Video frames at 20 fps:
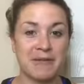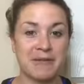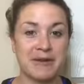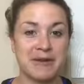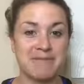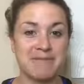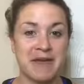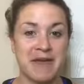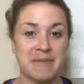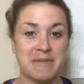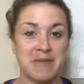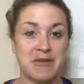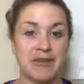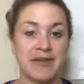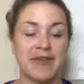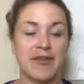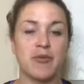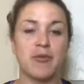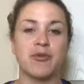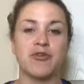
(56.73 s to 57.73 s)
would make me
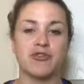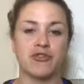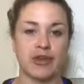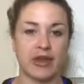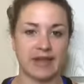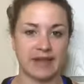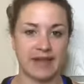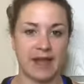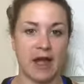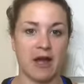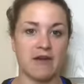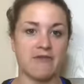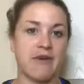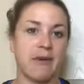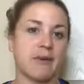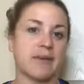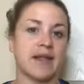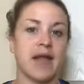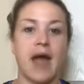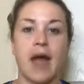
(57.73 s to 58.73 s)
super stressed out if I
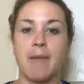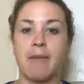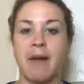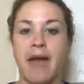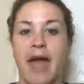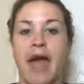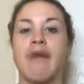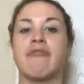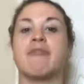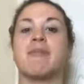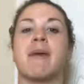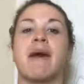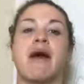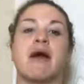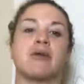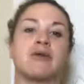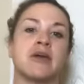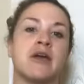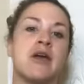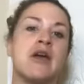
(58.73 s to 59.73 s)
was up half a
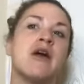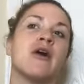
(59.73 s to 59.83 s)
pound